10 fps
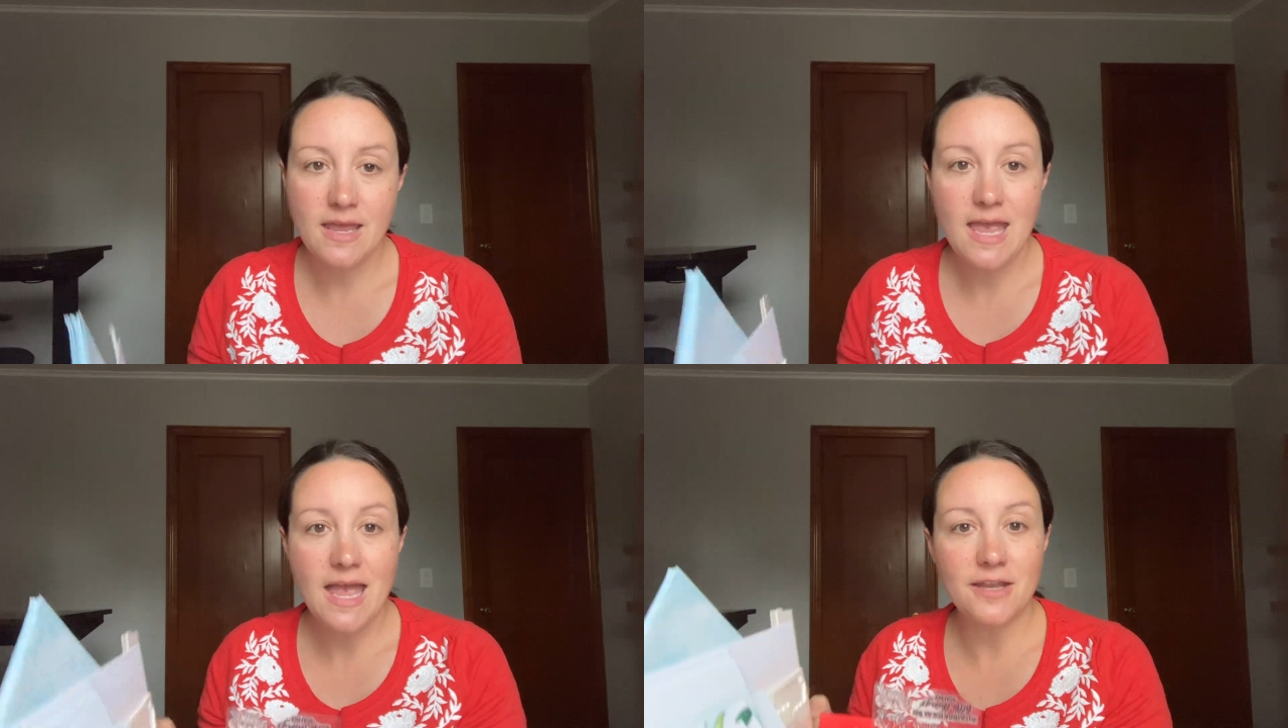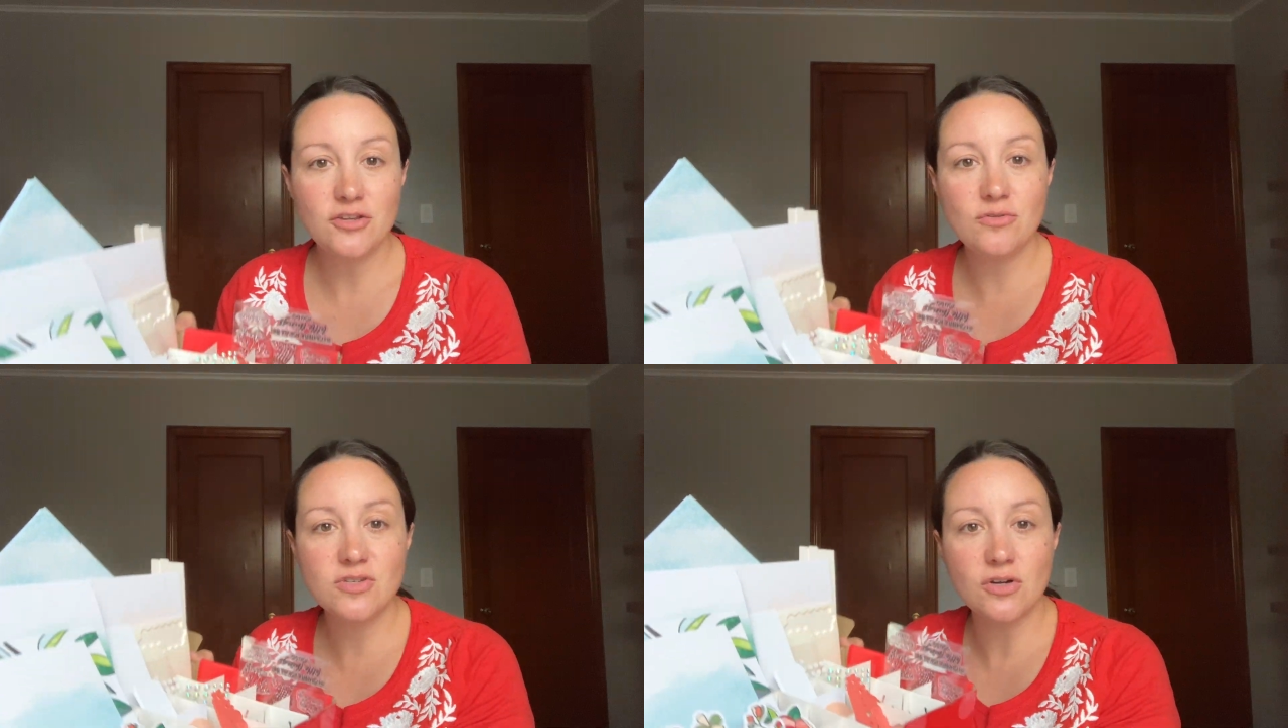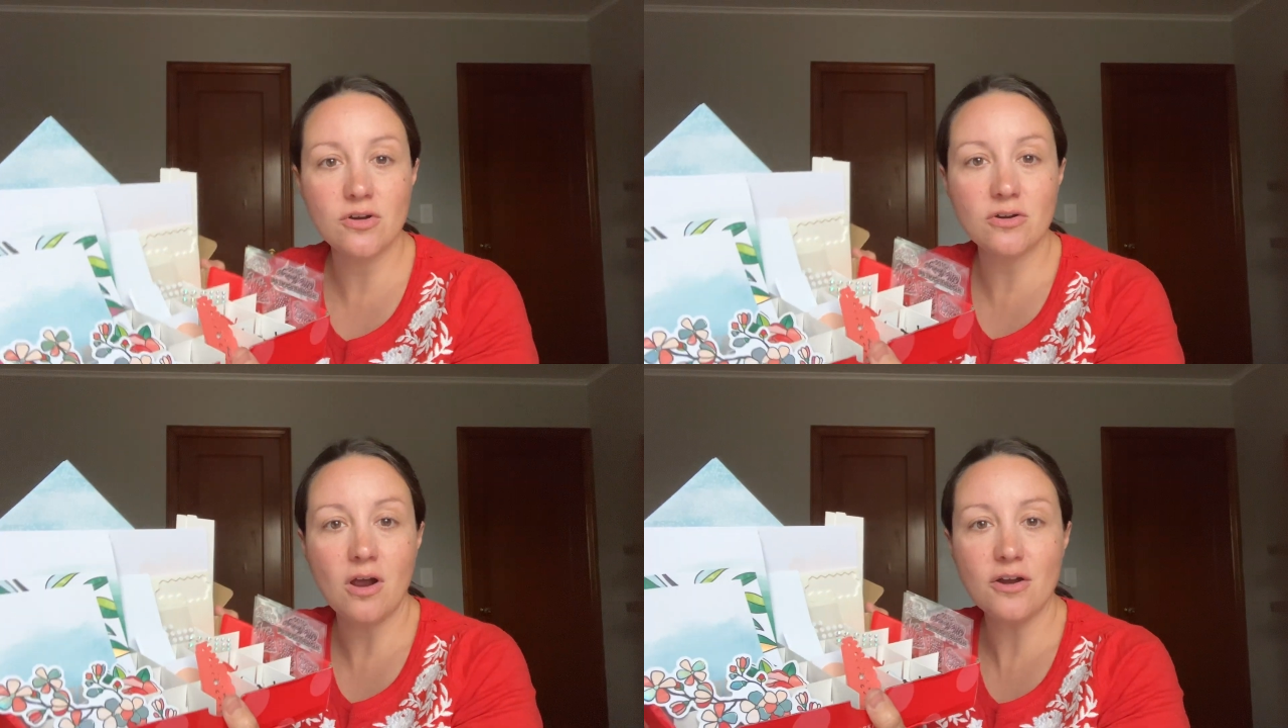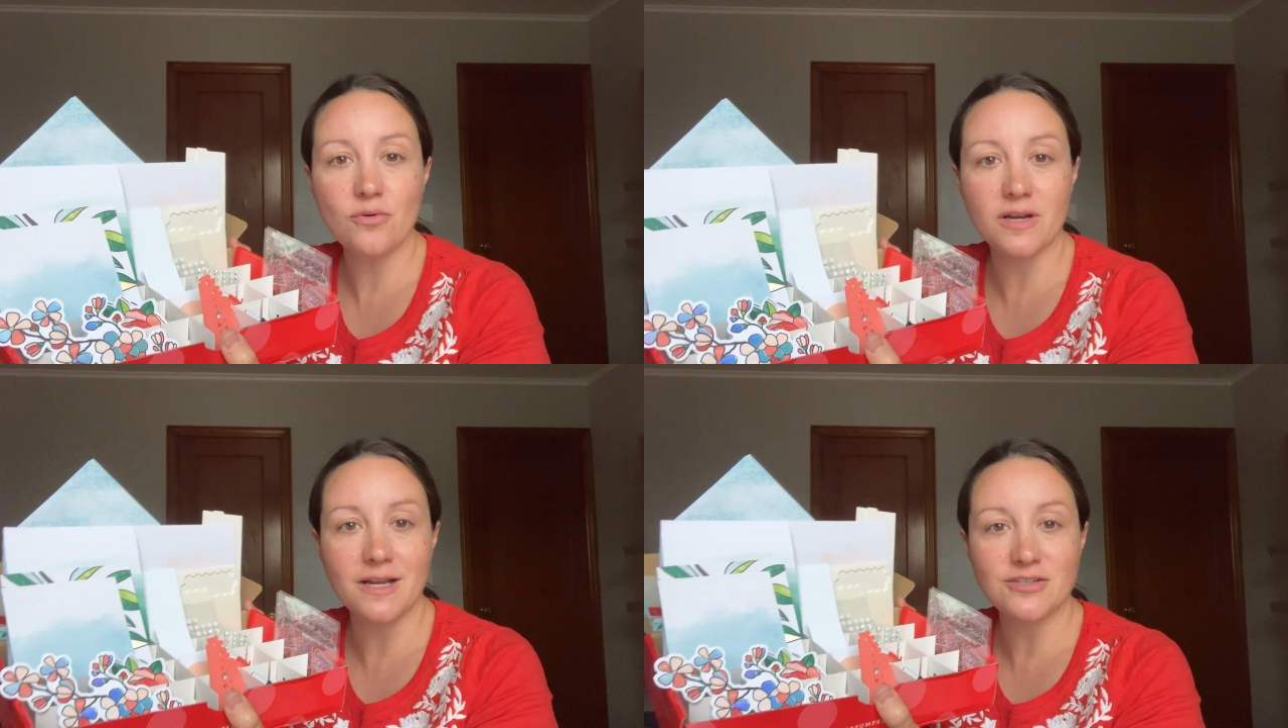had used her card
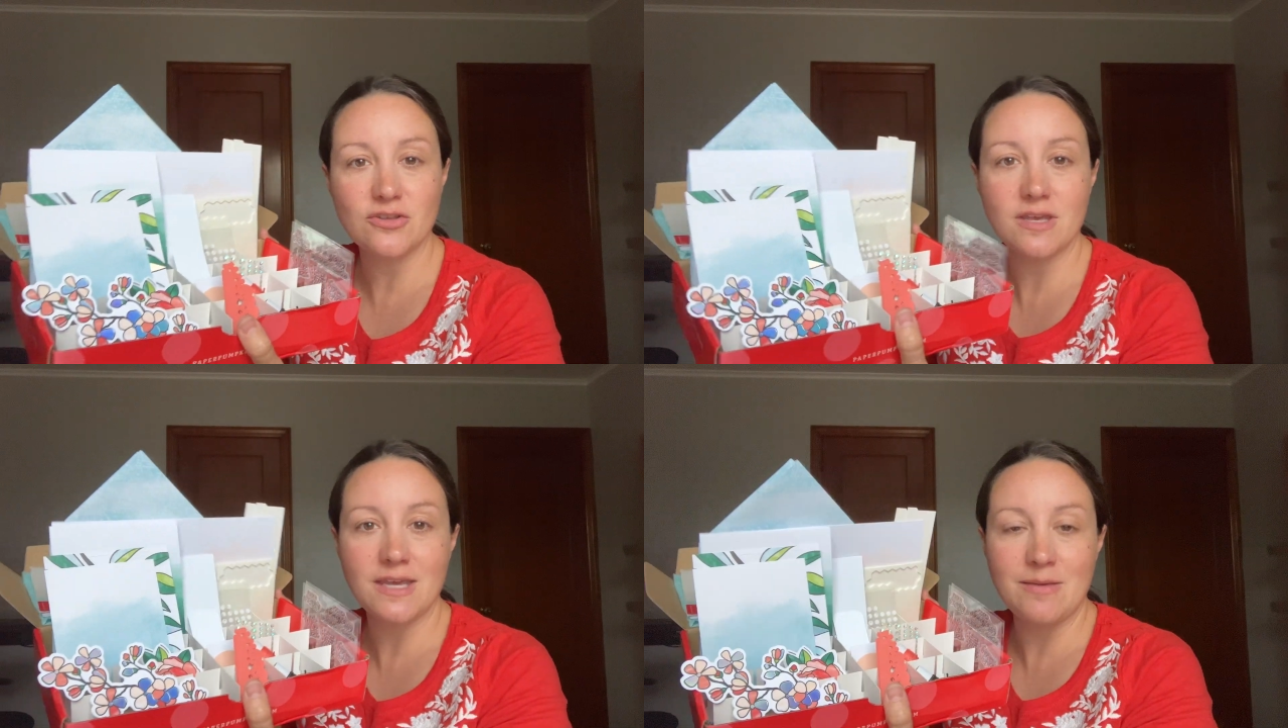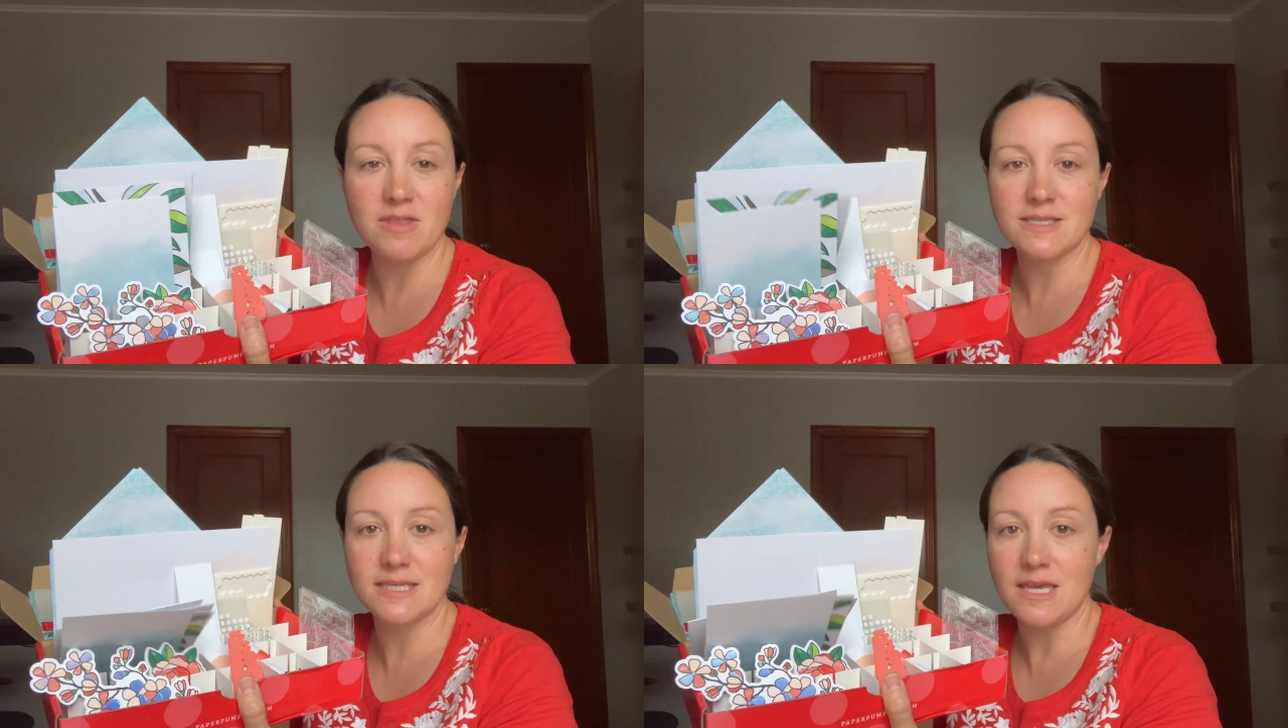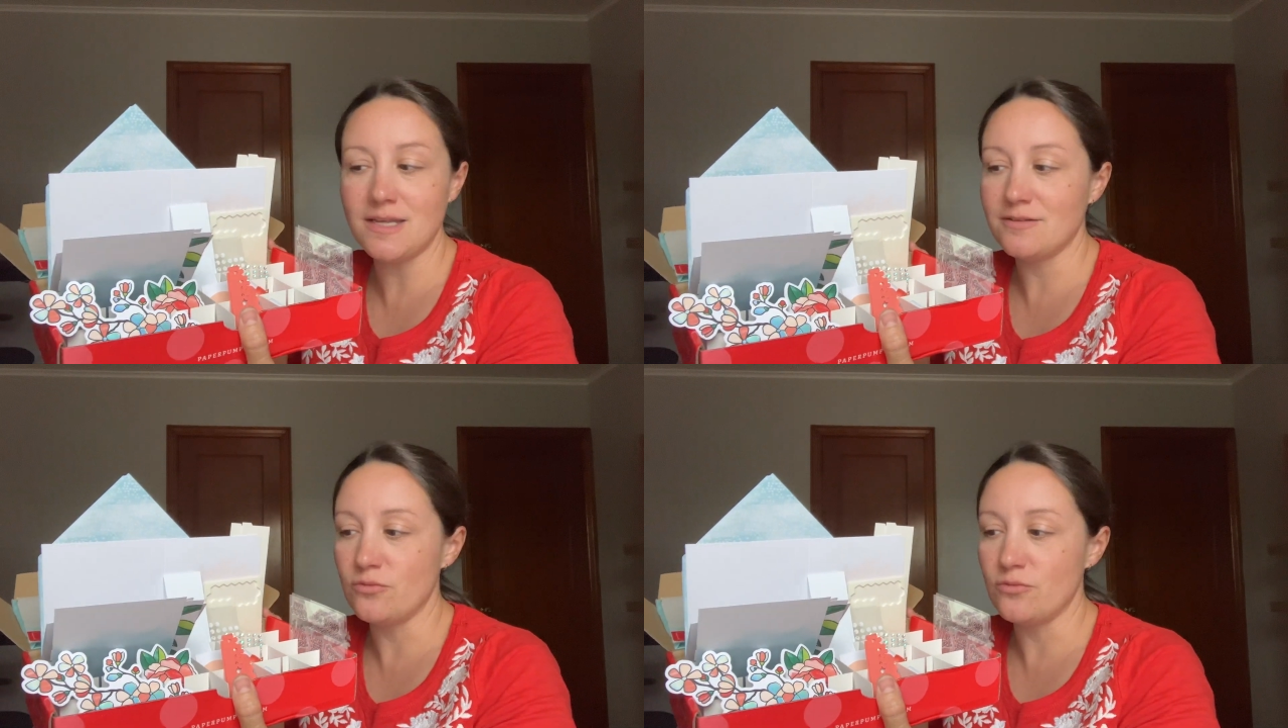organizer that came in this kit,